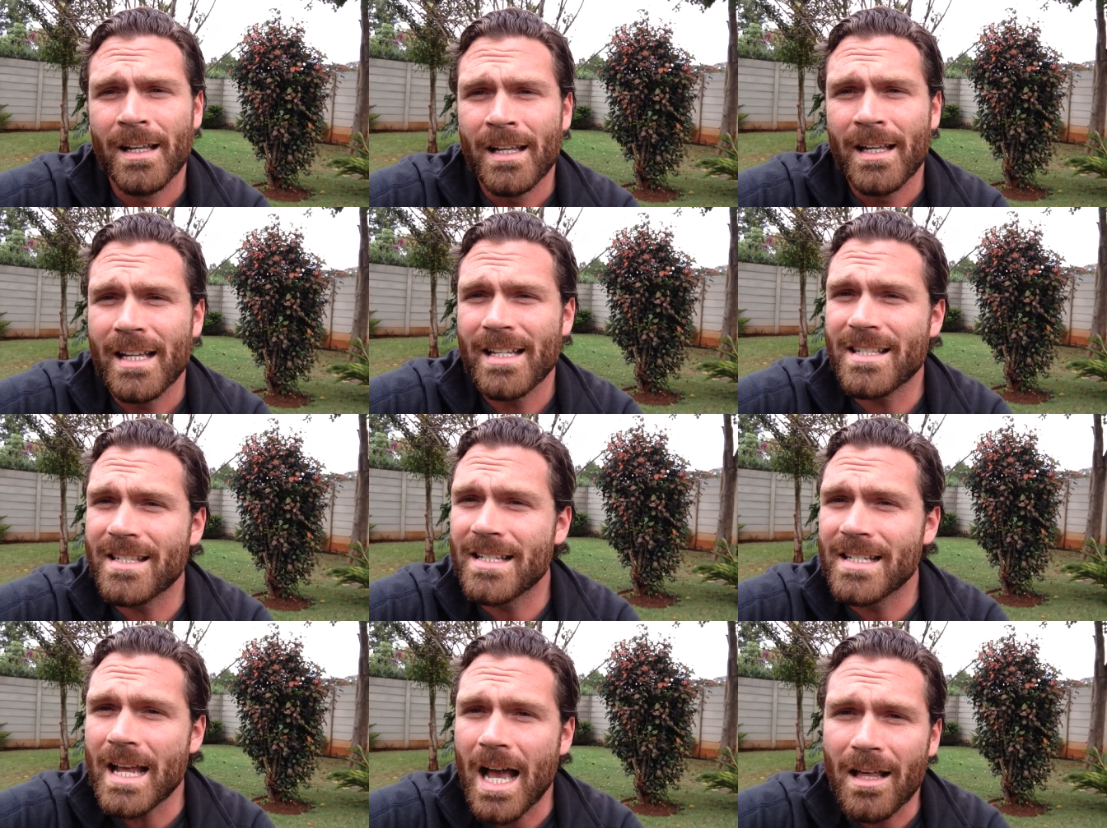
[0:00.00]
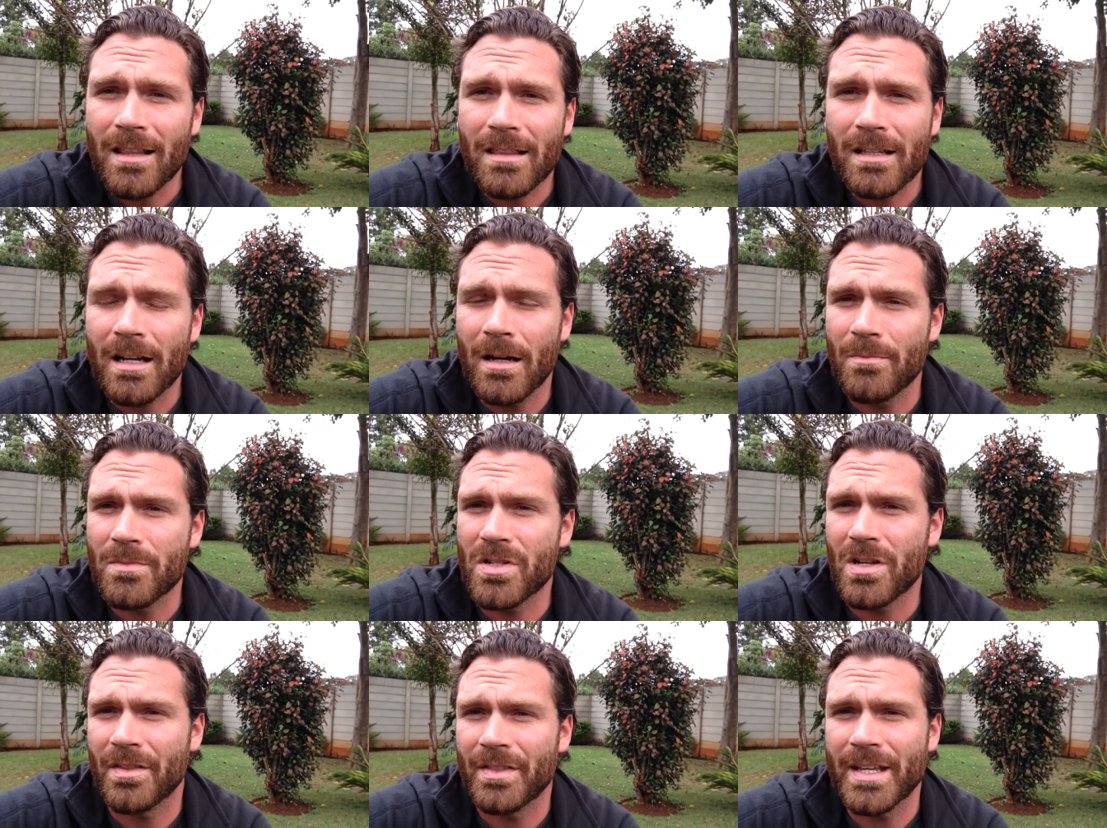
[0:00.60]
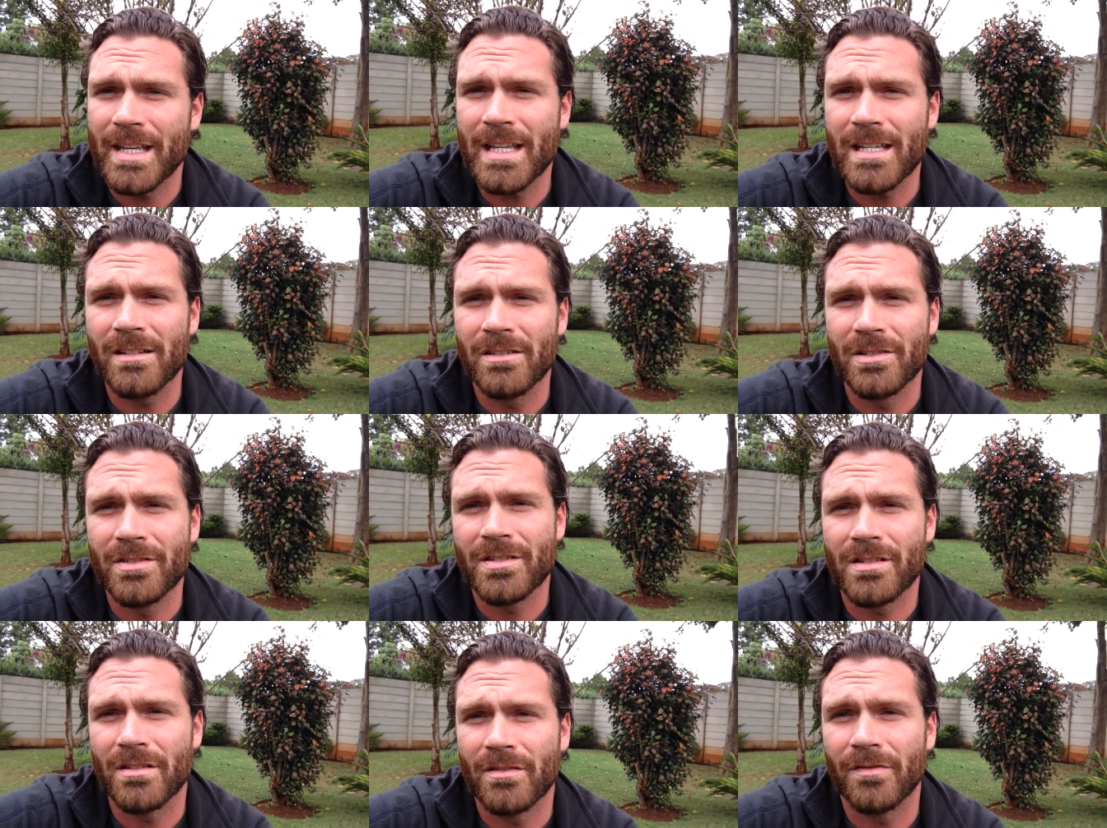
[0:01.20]
his death comes on the
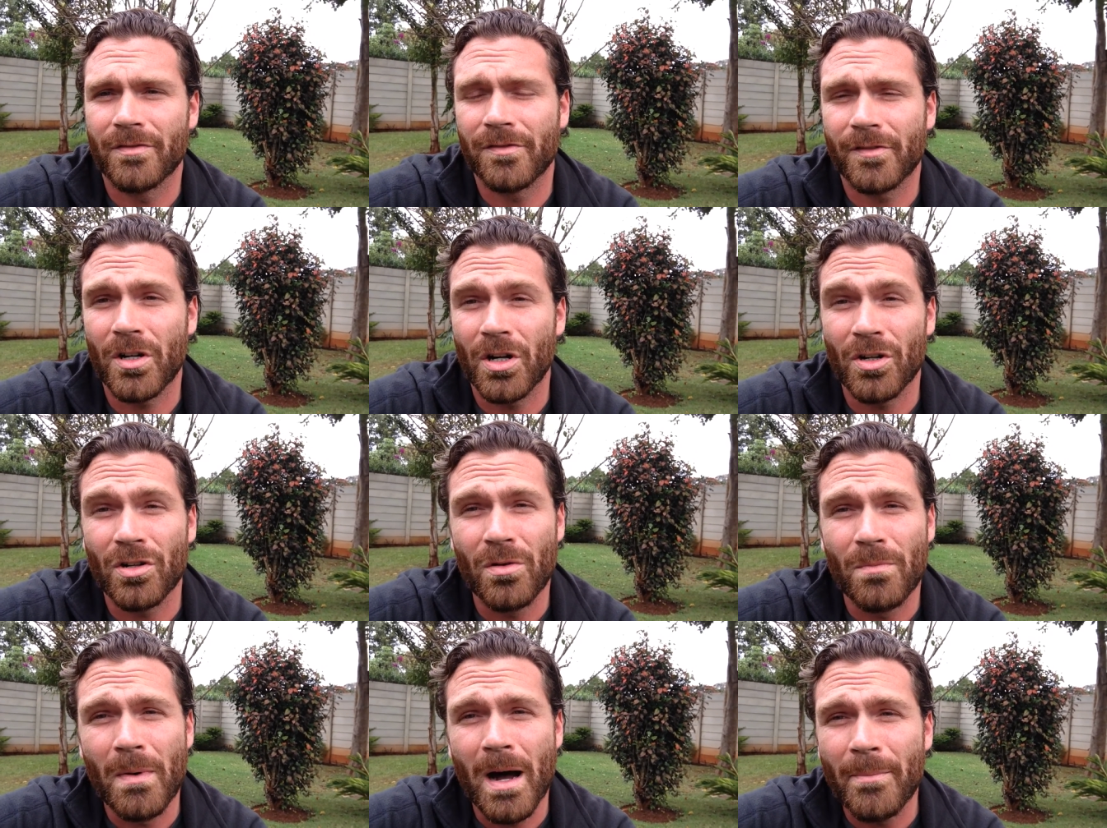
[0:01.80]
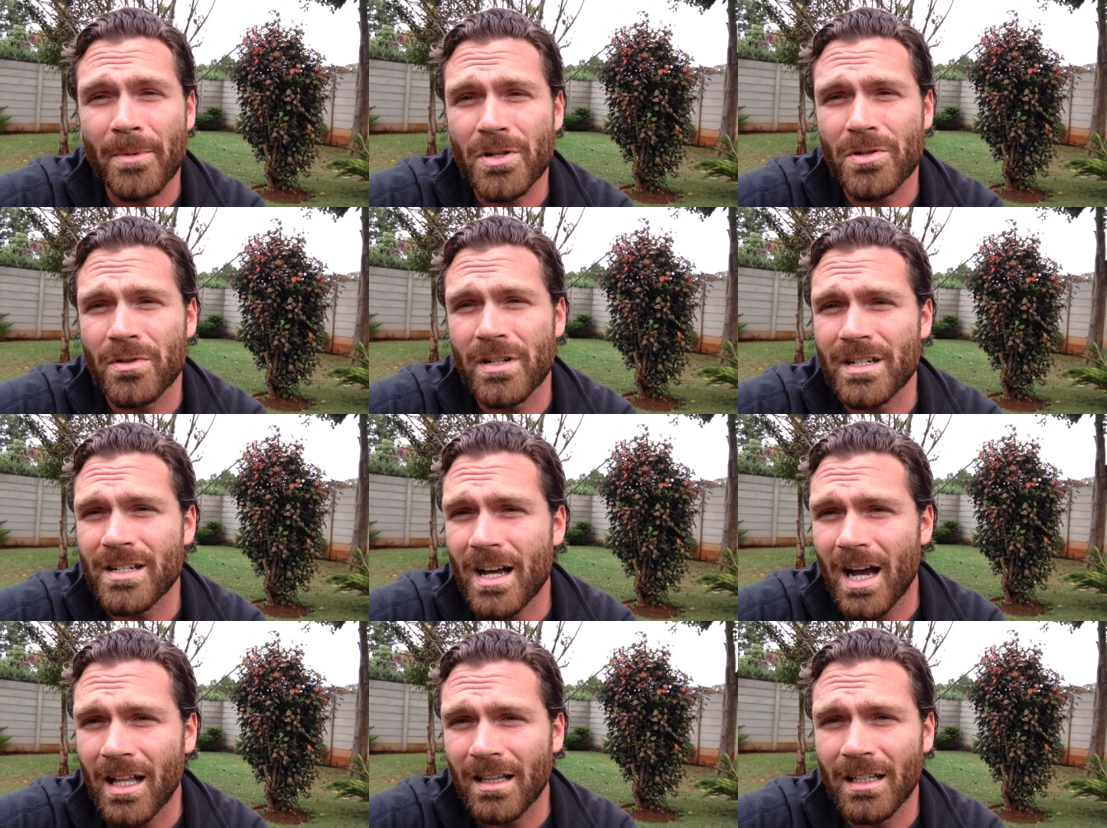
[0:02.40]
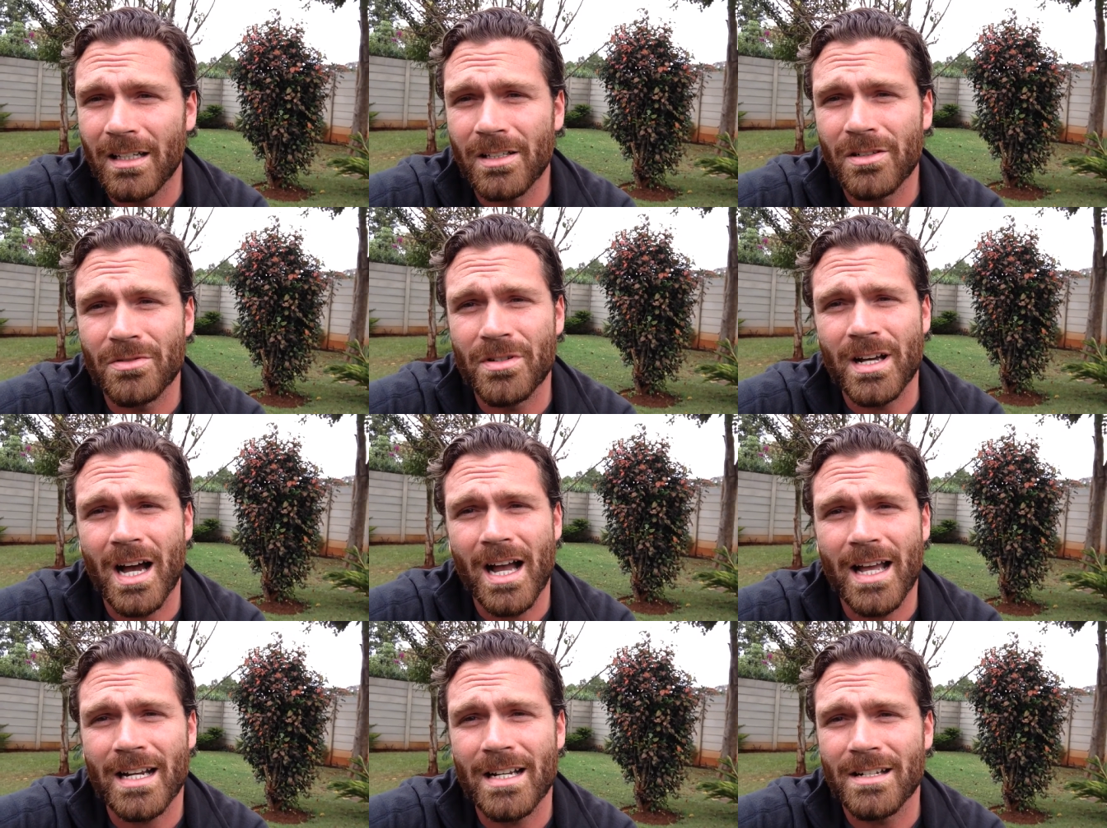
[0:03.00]
heels of Colonel Mamadou Ndala, who
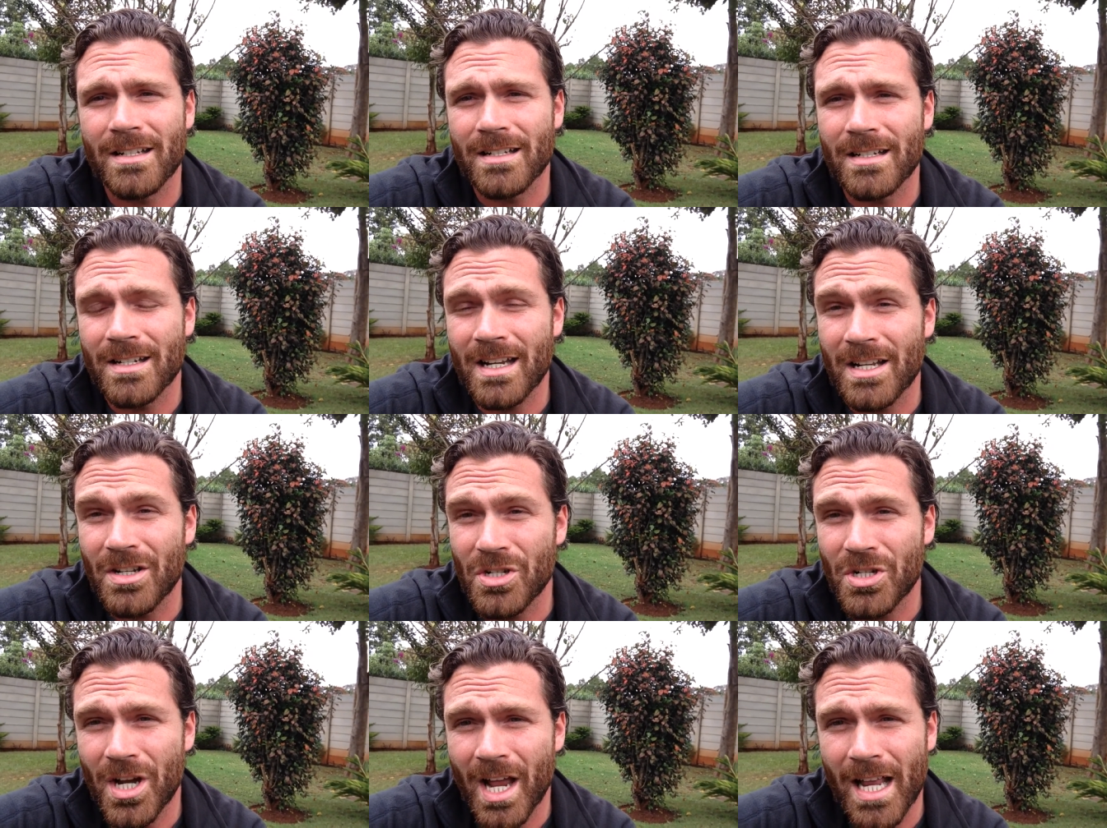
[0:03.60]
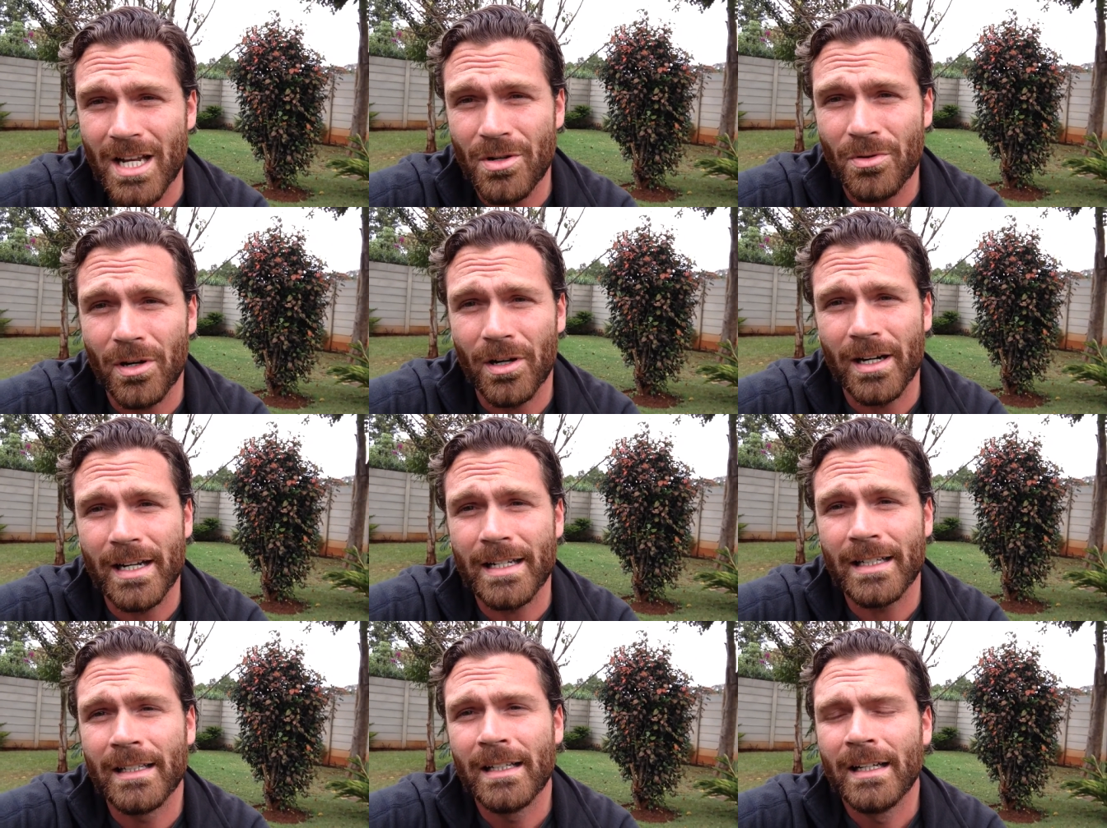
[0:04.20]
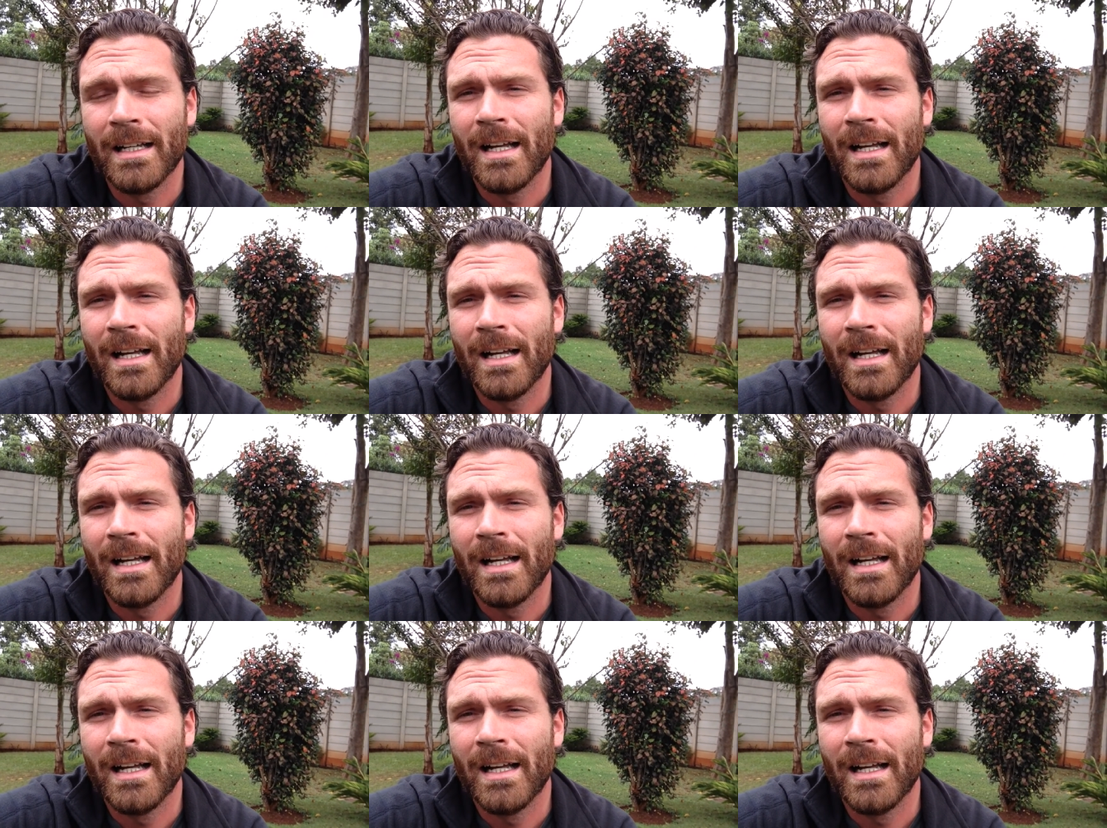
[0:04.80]
died in, in January.